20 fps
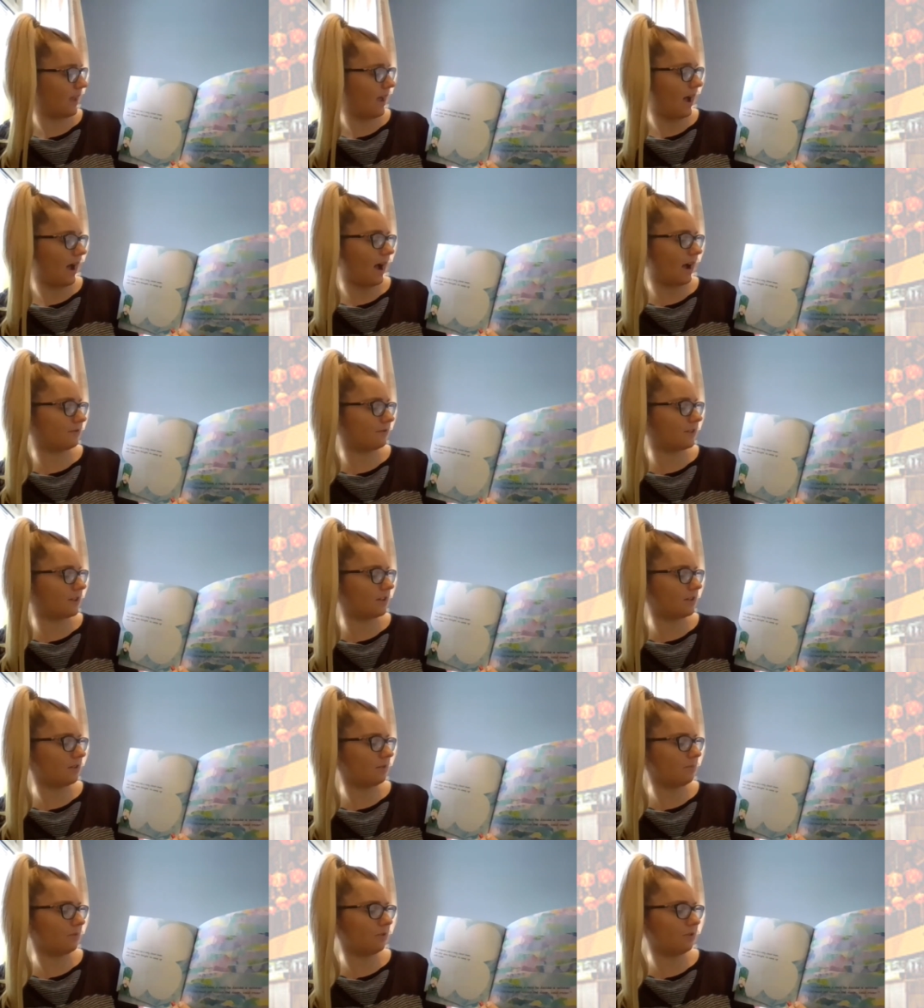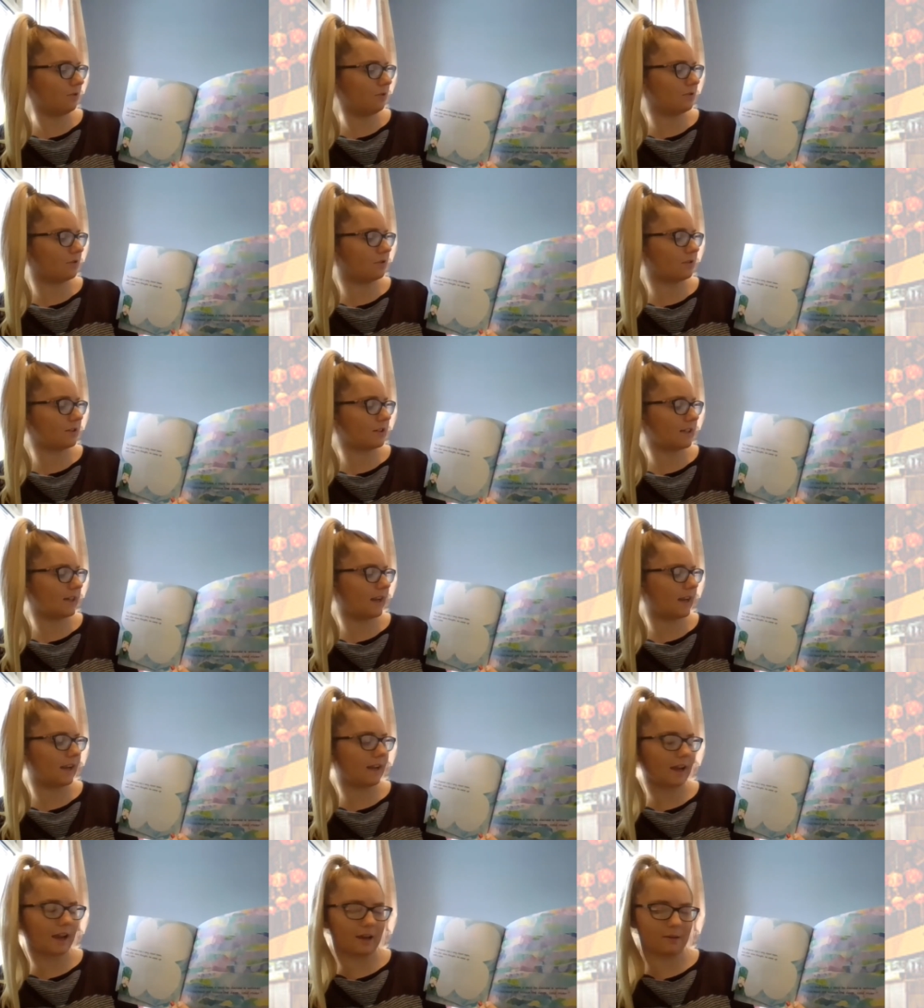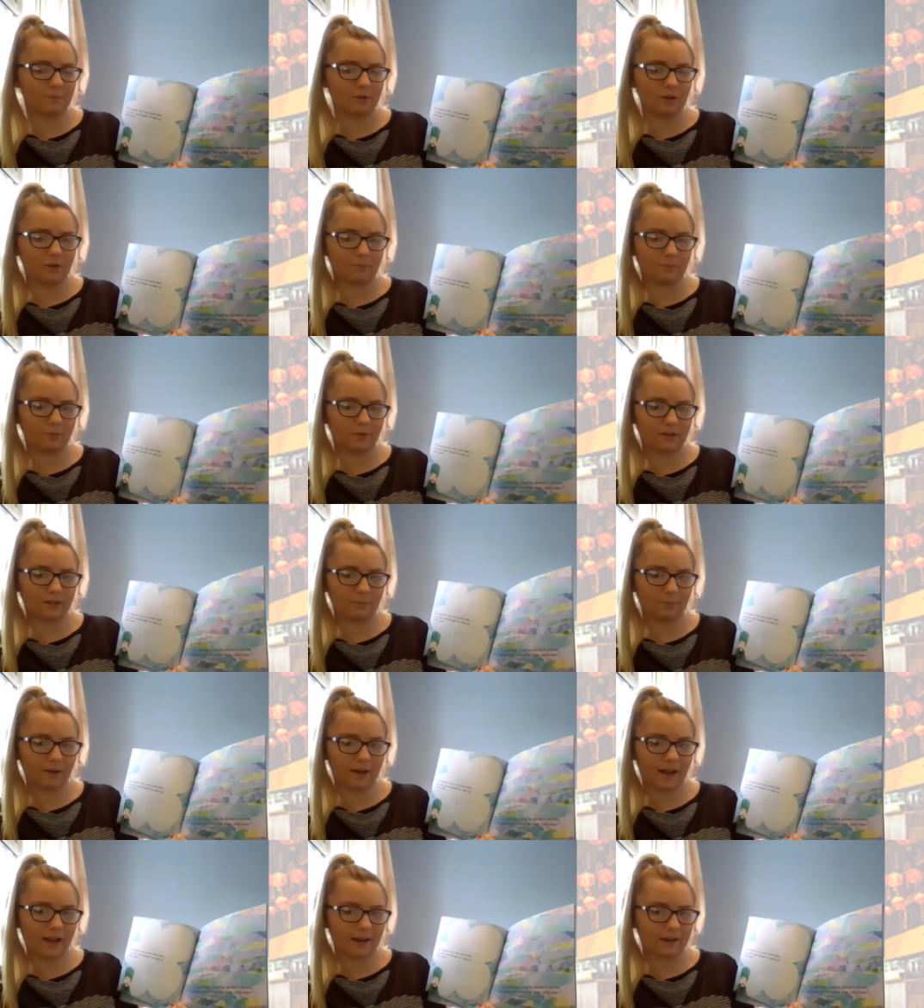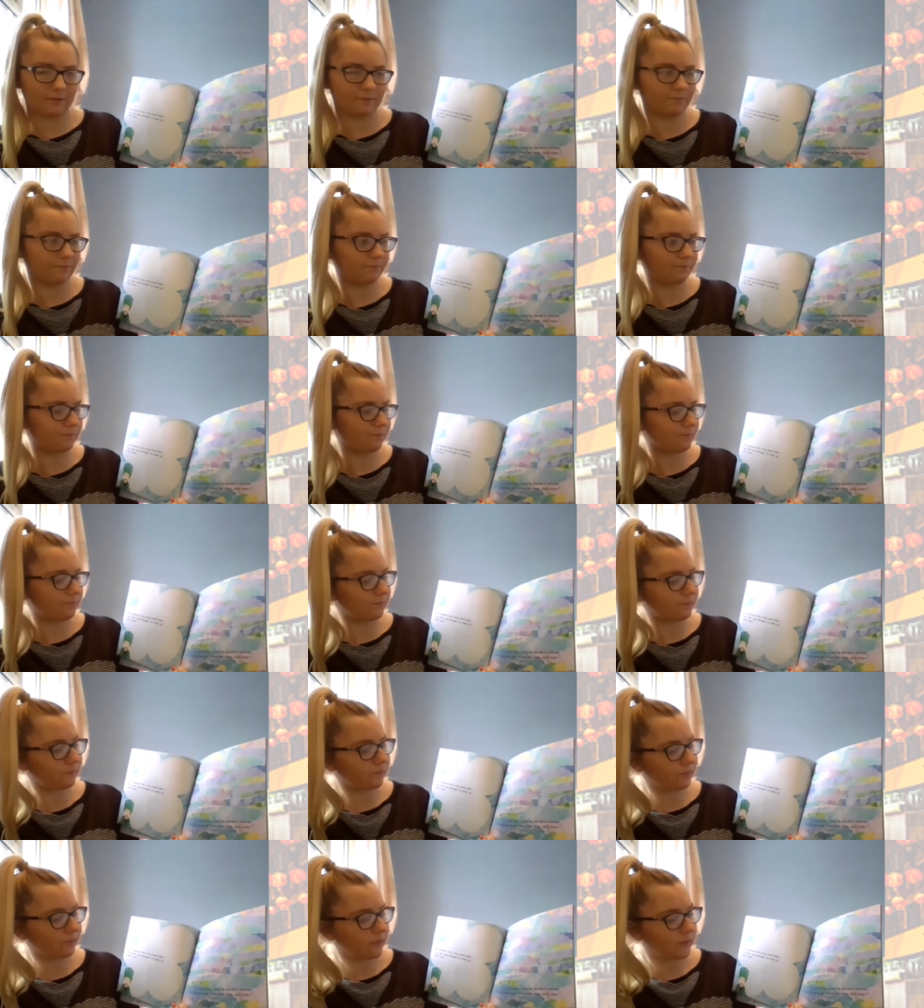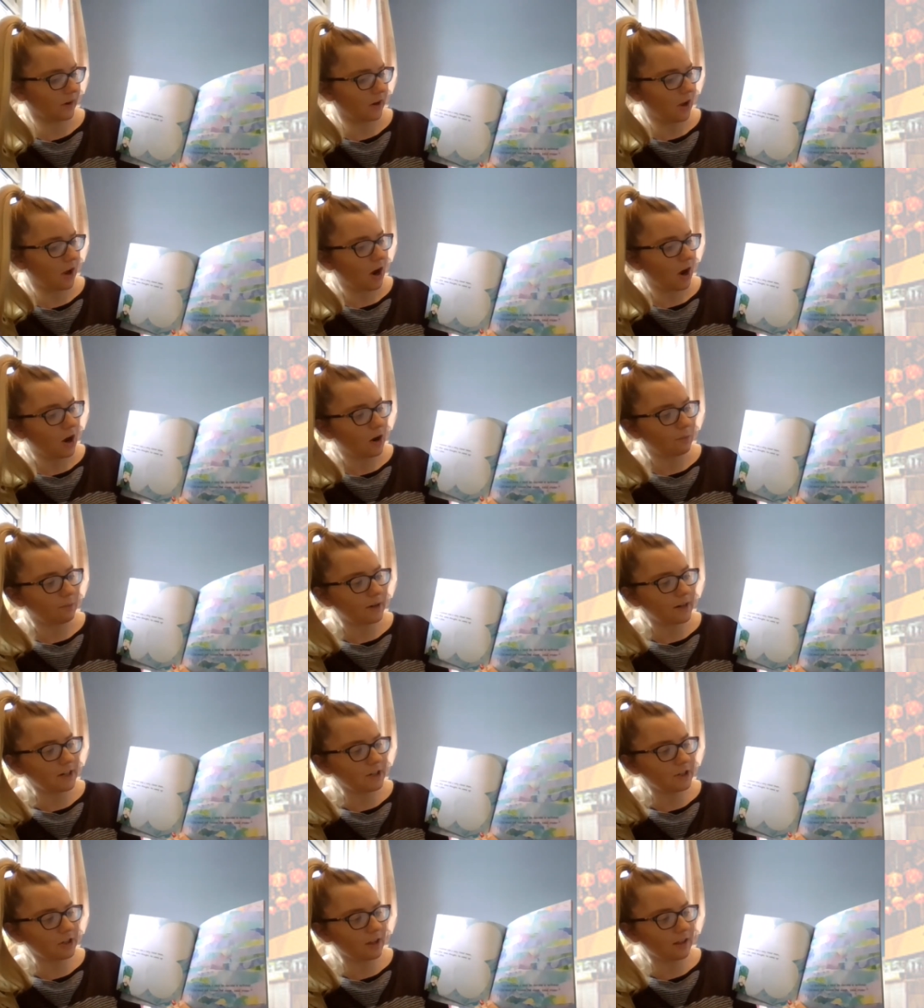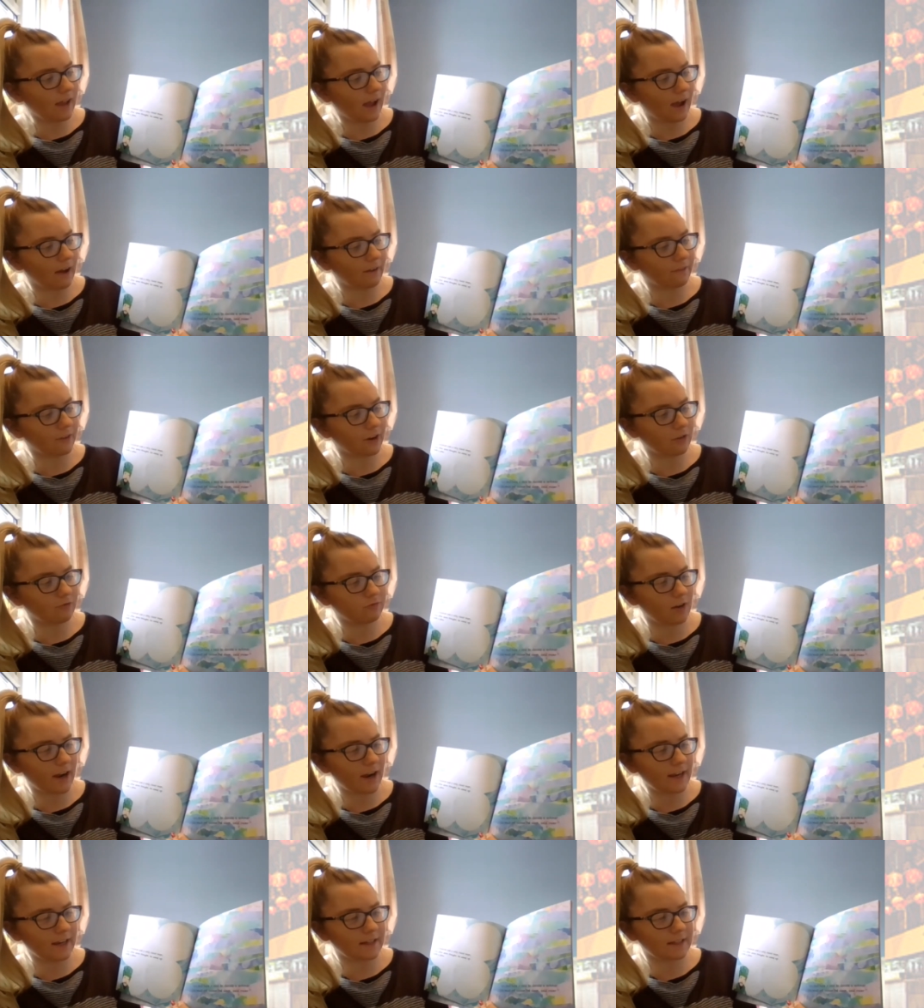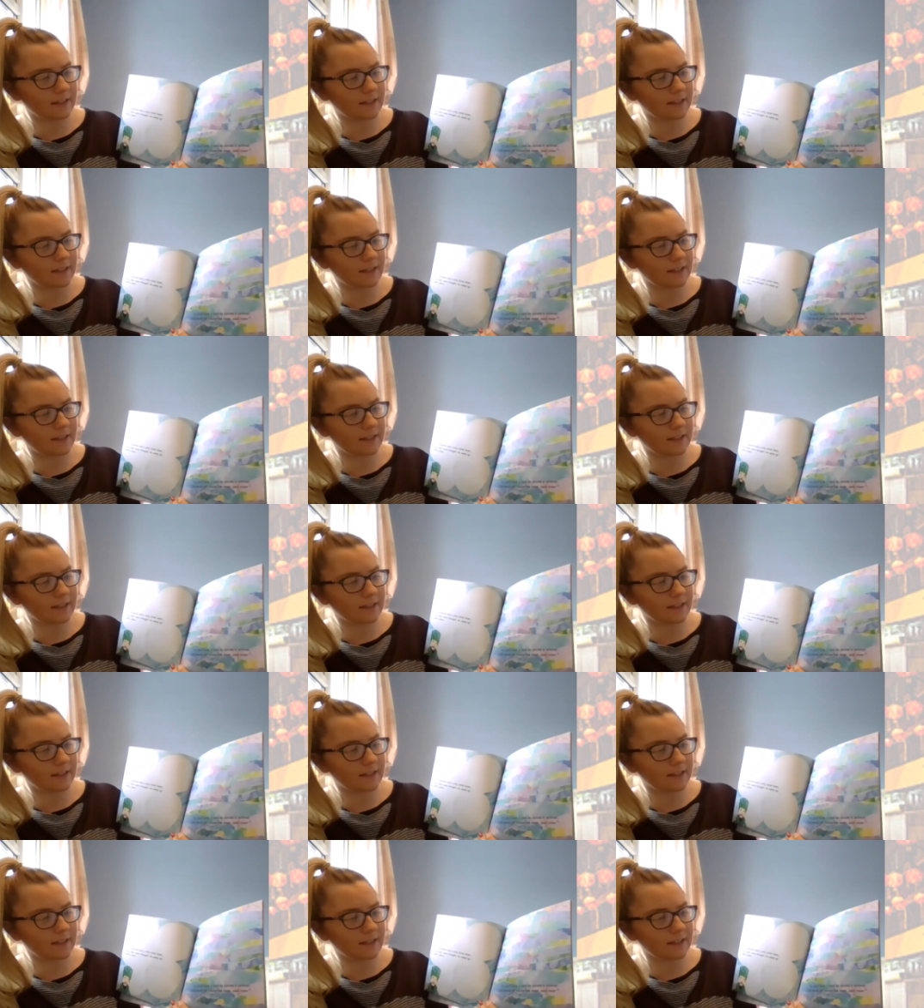After some thought, he came up with a plan. We shall have a race